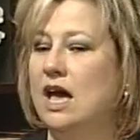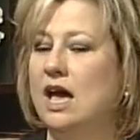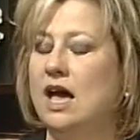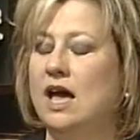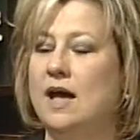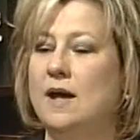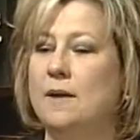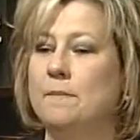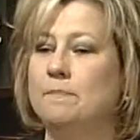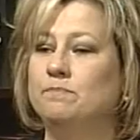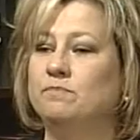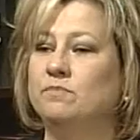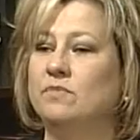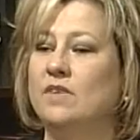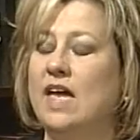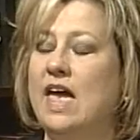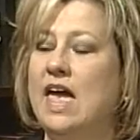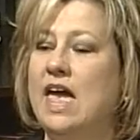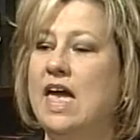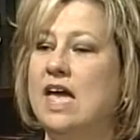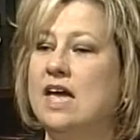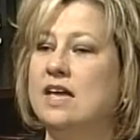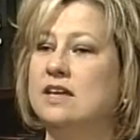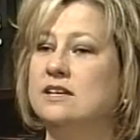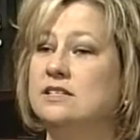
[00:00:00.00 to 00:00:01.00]

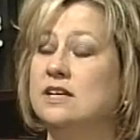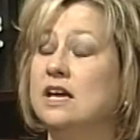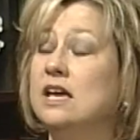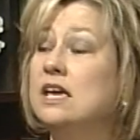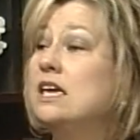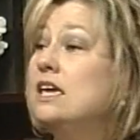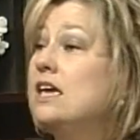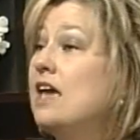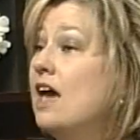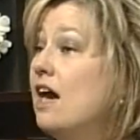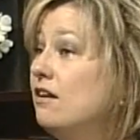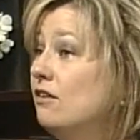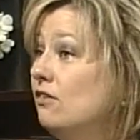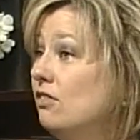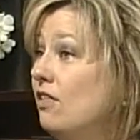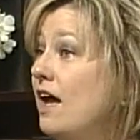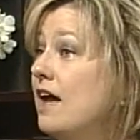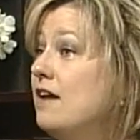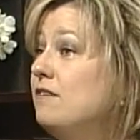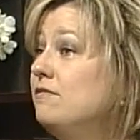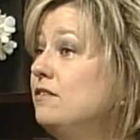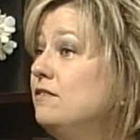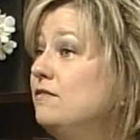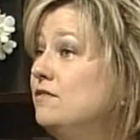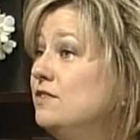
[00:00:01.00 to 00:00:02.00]
and he had a
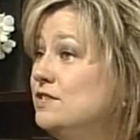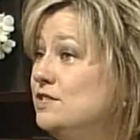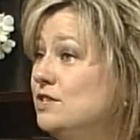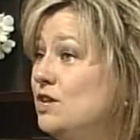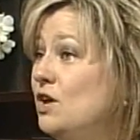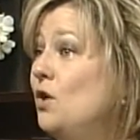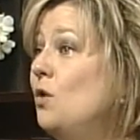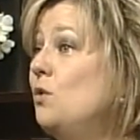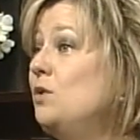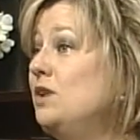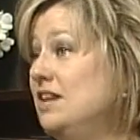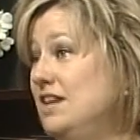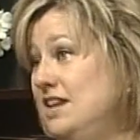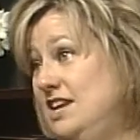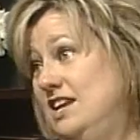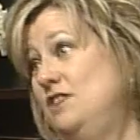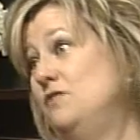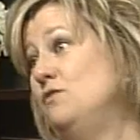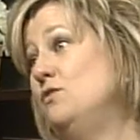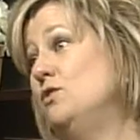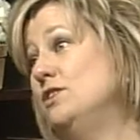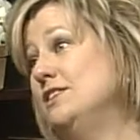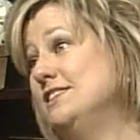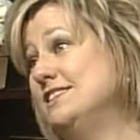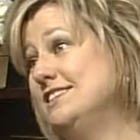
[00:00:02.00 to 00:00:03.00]
life of his own in a
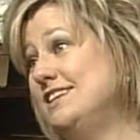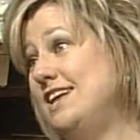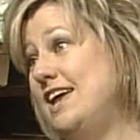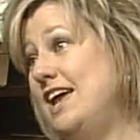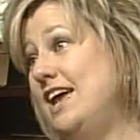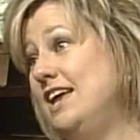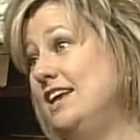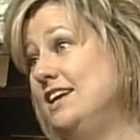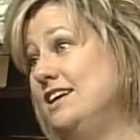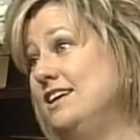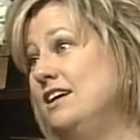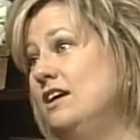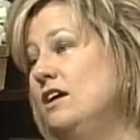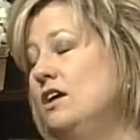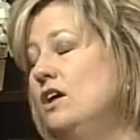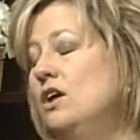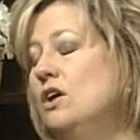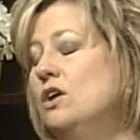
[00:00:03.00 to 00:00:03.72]
different state.